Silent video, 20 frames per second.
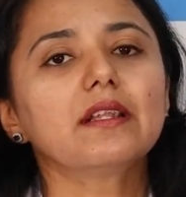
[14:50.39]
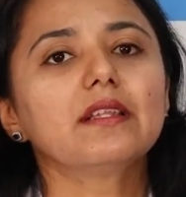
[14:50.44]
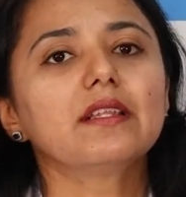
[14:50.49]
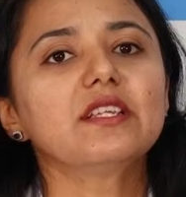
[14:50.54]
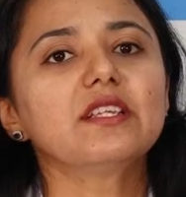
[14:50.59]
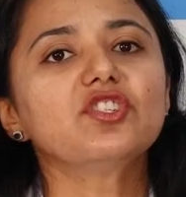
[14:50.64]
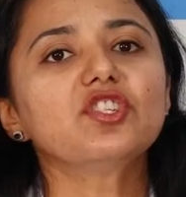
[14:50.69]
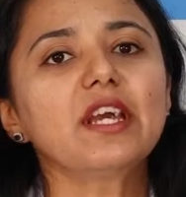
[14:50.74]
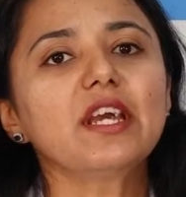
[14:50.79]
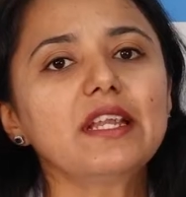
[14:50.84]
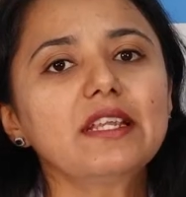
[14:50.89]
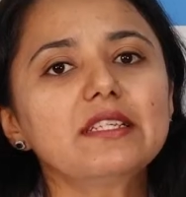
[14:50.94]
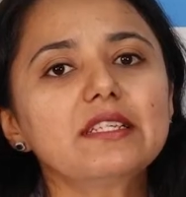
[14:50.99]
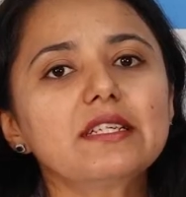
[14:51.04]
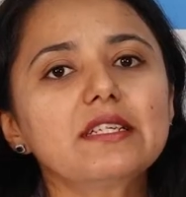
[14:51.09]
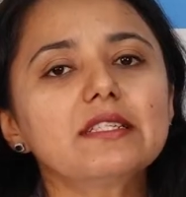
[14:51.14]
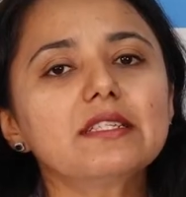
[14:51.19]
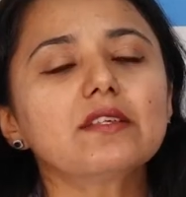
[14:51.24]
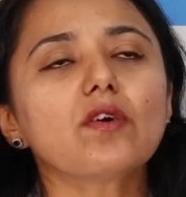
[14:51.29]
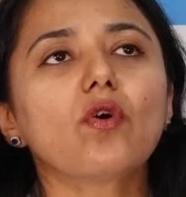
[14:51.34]
The
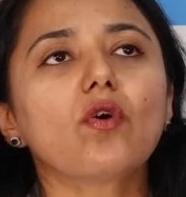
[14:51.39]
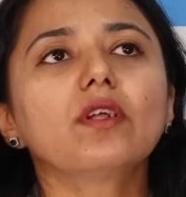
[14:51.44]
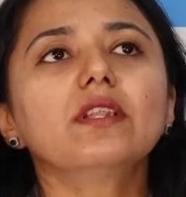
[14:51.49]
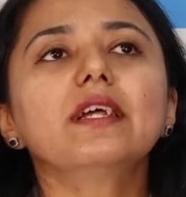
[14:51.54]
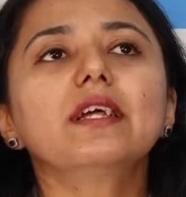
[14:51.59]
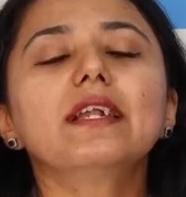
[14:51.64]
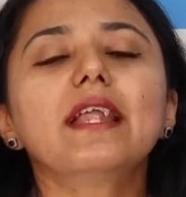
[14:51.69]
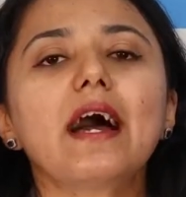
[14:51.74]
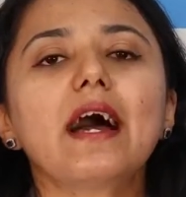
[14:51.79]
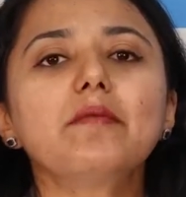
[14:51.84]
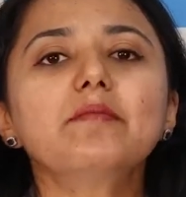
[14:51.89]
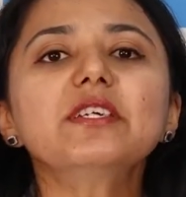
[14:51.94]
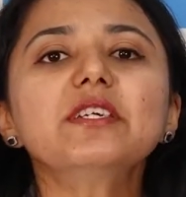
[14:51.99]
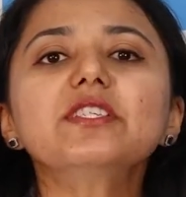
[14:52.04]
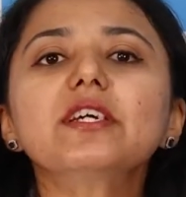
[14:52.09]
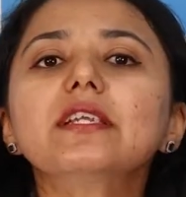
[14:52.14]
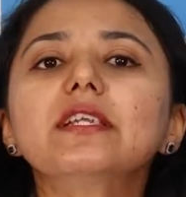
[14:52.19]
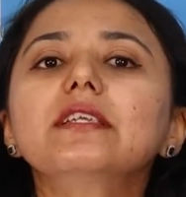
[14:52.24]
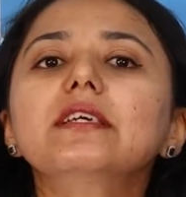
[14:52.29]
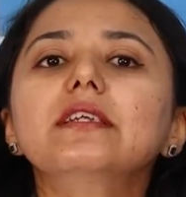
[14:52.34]
changes or the
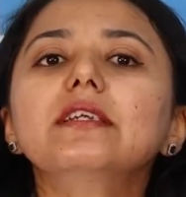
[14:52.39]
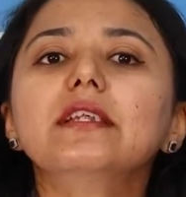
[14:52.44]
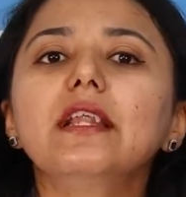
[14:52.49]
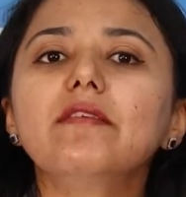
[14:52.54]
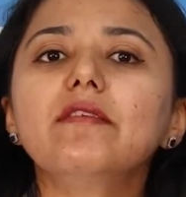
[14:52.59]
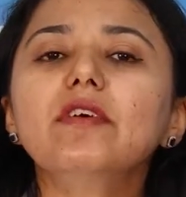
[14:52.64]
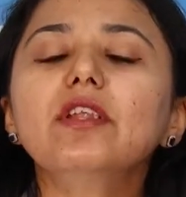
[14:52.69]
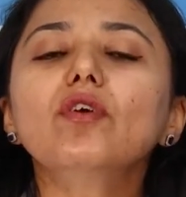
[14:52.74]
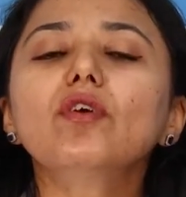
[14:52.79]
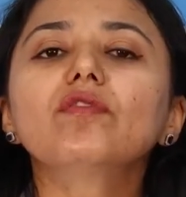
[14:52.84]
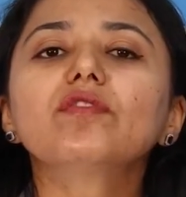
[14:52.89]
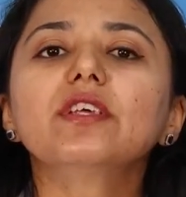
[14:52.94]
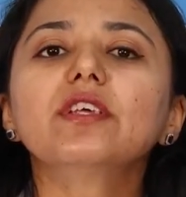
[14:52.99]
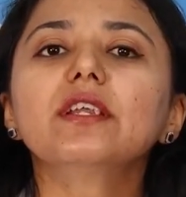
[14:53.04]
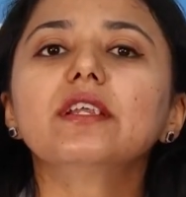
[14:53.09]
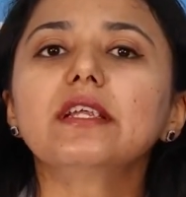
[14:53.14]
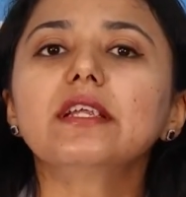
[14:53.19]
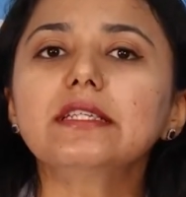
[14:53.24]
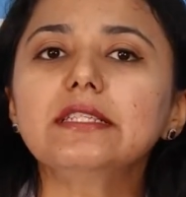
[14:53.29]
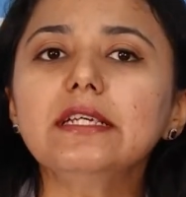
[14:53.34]
damage at the level of
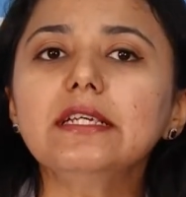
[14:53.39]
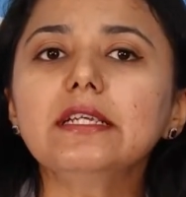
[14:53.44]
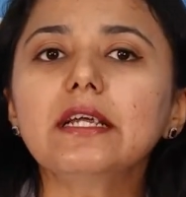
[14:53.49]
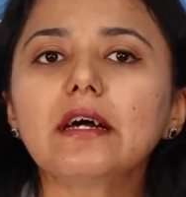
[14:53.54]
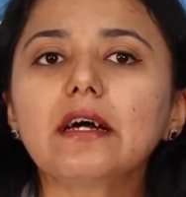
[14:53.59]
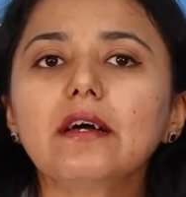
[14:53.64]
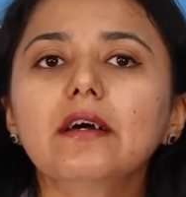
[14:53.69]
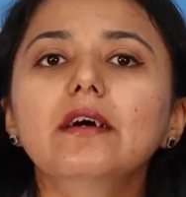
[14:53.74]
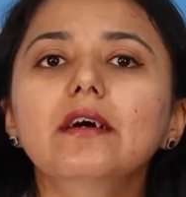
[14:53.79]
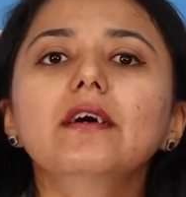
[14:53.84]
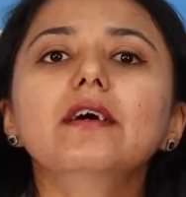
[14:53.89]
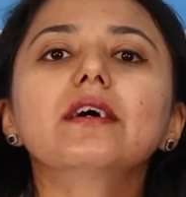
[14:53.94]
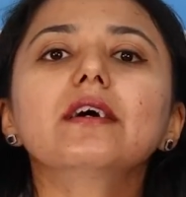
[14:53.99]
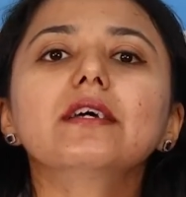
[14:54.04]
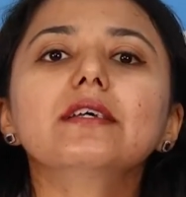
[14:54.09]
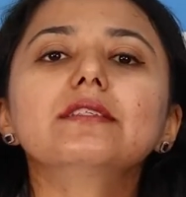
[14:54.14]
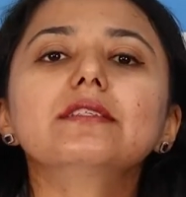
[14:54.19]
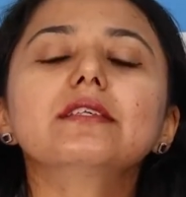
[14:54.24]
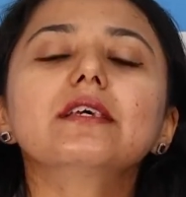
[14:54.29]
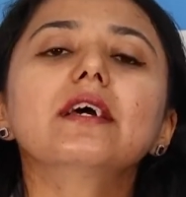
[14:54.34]
the retina
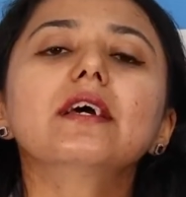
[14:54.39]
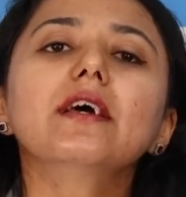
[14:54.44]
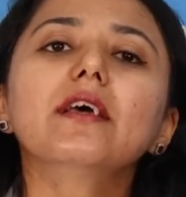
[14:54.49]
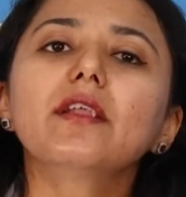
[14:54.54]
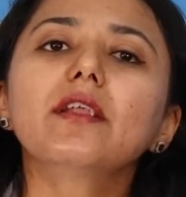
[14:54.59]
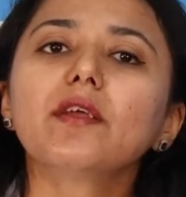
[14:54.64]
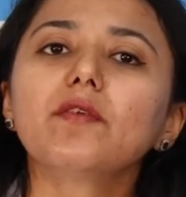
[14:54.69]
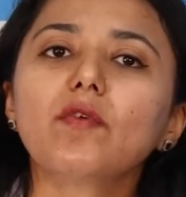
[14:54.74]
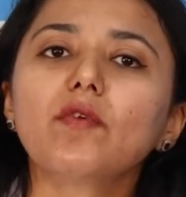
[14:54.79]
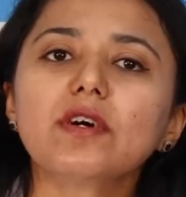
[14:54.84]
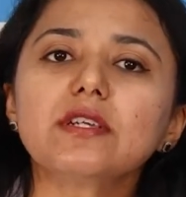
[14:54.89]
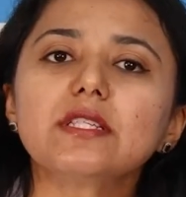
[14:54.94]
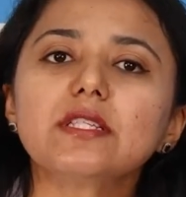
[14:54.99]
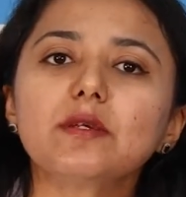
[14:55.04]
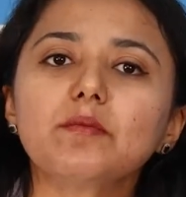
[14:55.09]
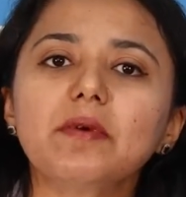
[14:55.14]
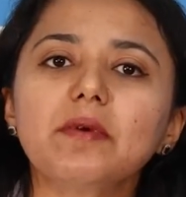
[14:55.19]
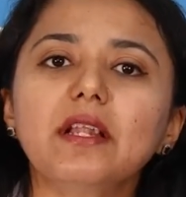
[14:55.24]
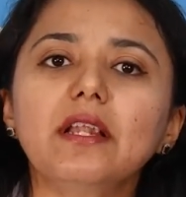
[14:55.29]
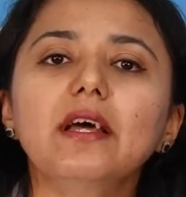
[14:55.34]
is
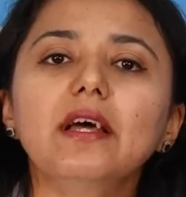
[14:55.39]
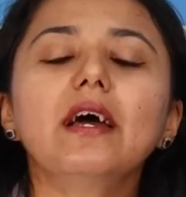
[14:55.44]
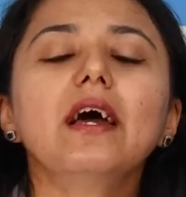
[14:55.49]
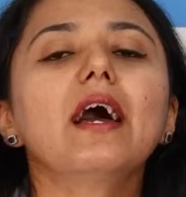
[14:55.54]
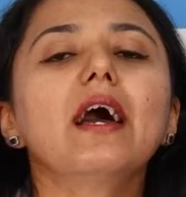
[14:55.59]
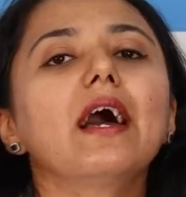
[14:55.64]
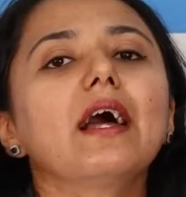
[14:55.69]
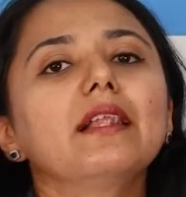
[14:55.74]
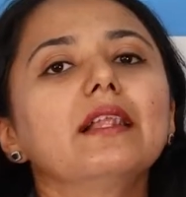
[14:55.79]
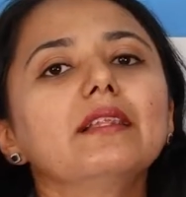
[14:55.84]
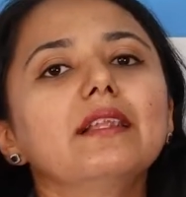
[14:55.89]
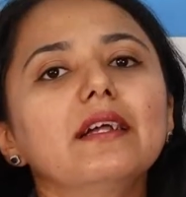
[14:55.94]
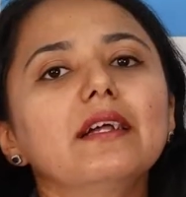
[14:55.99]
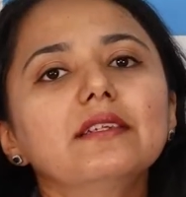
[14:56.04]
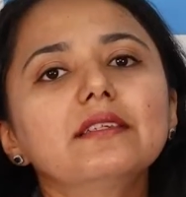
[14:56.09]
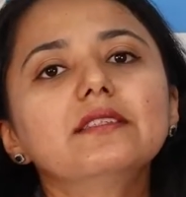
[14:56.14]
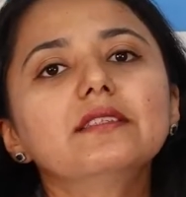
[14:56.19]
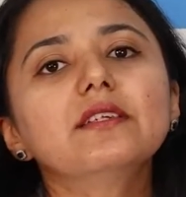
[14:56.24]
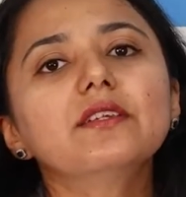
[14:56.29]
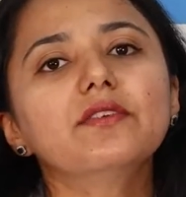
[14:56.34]
irreversible, and
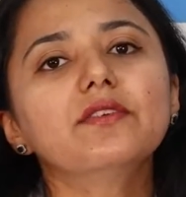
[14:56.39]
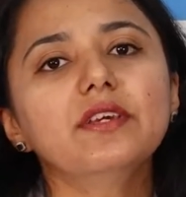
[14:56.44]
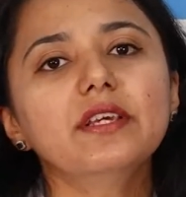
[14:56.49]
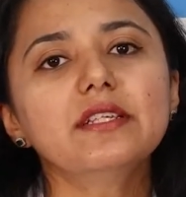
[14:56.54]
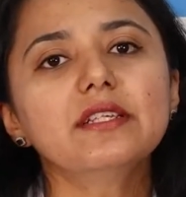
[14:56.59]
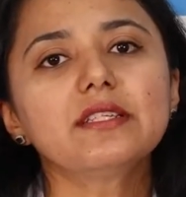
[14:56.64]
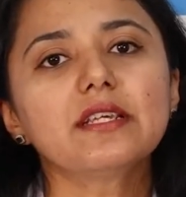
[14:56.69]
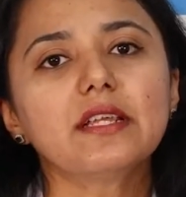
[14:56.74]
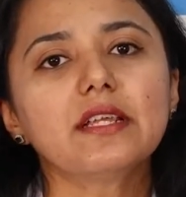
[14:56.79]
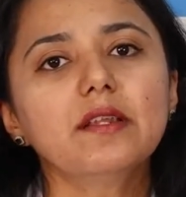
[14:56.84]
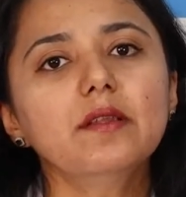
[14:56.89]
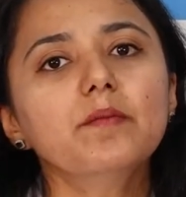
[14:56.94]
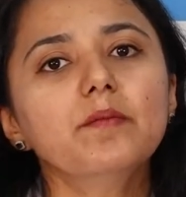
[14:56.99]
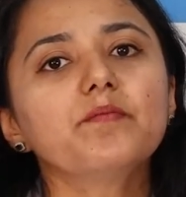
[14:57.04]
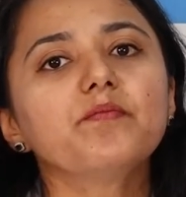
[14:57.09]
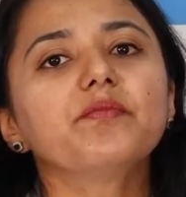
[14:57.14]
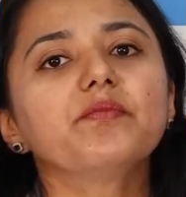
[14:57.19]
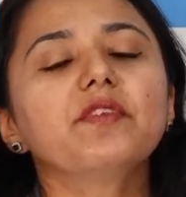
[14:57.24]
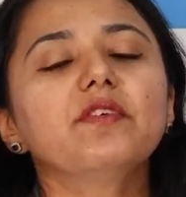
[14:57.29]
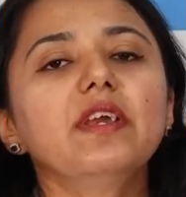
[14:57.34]
that is the reason
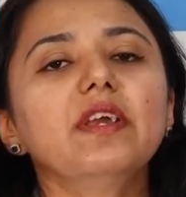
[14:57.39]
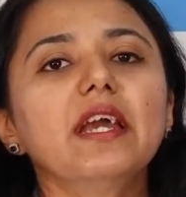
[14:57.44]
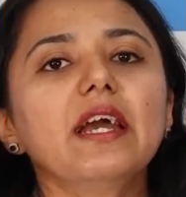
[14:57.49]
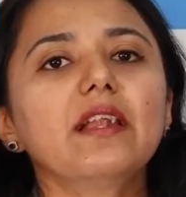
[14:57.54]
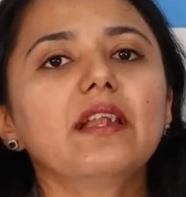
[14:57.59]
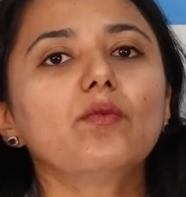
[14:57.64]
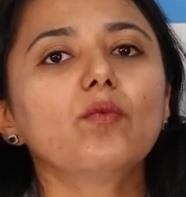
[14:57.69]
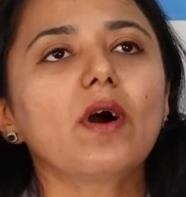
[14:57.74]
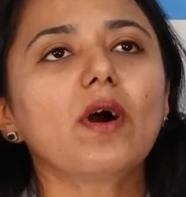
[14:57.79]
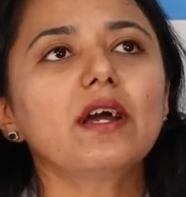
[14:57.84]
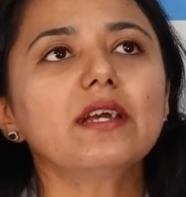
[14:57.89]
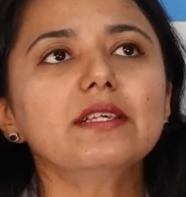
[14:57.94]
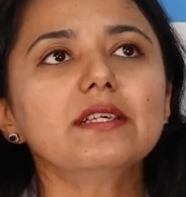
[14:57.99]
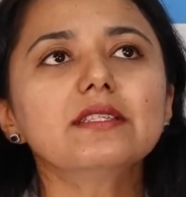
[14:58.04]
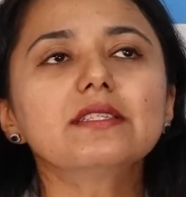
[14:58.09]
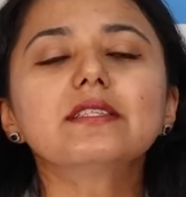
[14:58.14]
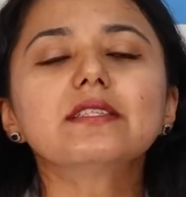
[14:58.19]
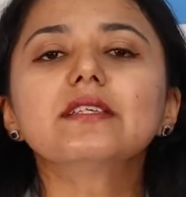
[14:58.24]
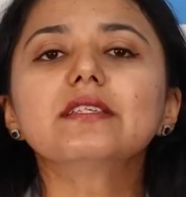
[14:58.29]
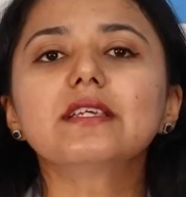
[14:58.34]
we
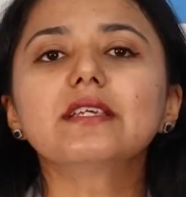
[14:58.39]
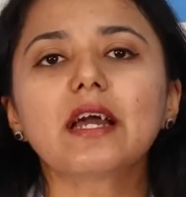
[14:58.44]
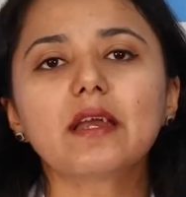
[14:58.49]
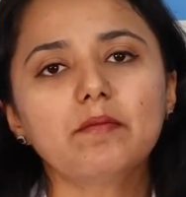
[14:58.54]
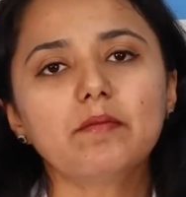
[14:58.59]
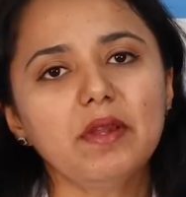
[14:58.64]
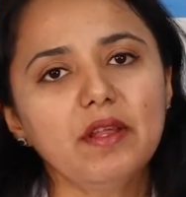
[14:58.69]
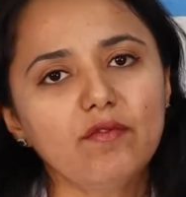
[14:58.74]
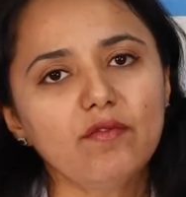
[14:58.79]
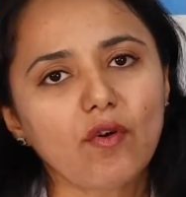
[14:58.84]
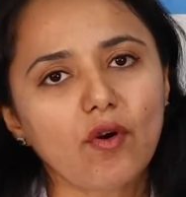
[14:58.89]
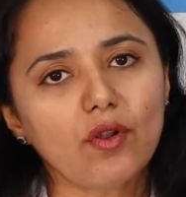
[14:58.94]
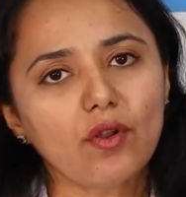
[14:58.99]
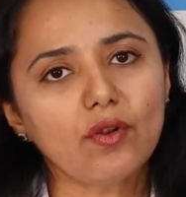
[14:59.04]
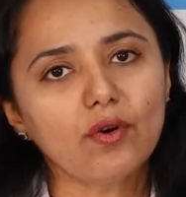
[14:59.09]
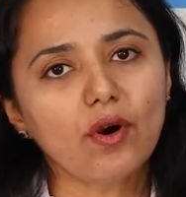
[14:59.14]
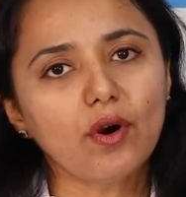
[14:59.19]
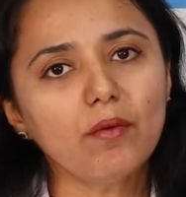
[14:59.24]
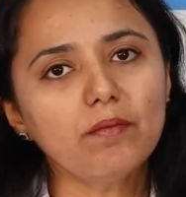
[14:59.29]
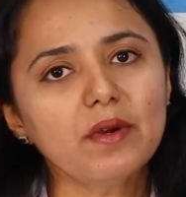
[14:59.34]
advise the timely
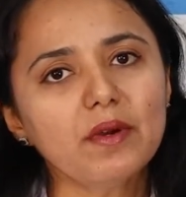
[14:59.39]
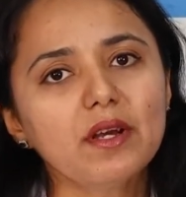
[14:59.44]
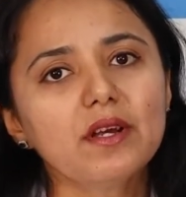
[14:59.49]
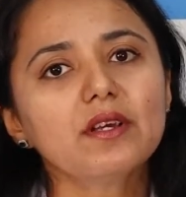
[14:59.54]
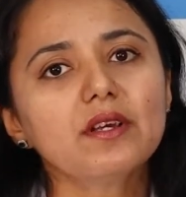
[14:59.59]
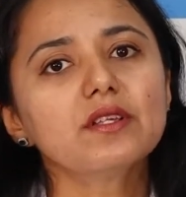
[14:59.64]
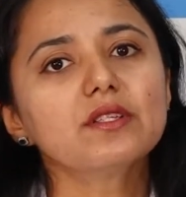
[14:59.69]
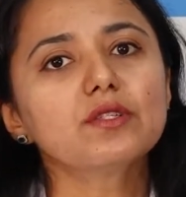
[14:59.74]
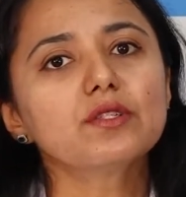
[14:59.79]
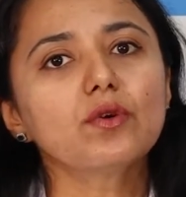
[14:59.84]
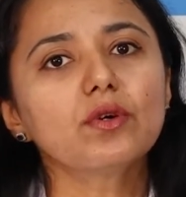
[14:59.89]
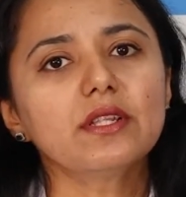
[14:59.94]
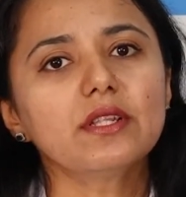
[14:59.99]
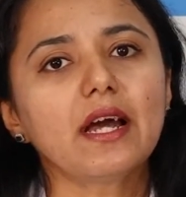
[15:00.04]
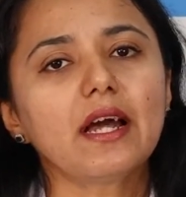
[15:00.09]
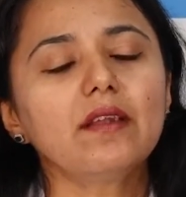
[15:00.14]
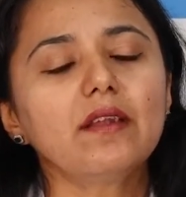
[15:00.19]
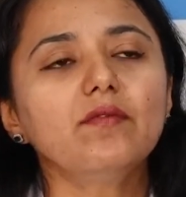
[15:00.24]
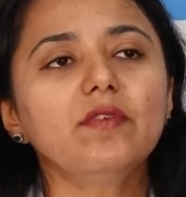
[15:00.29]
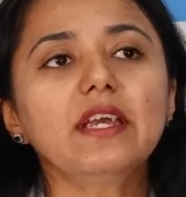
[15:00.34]
follow-up, so
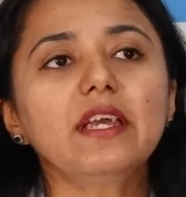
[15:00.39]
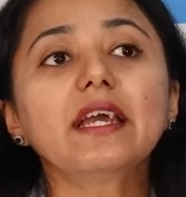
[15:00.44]
that we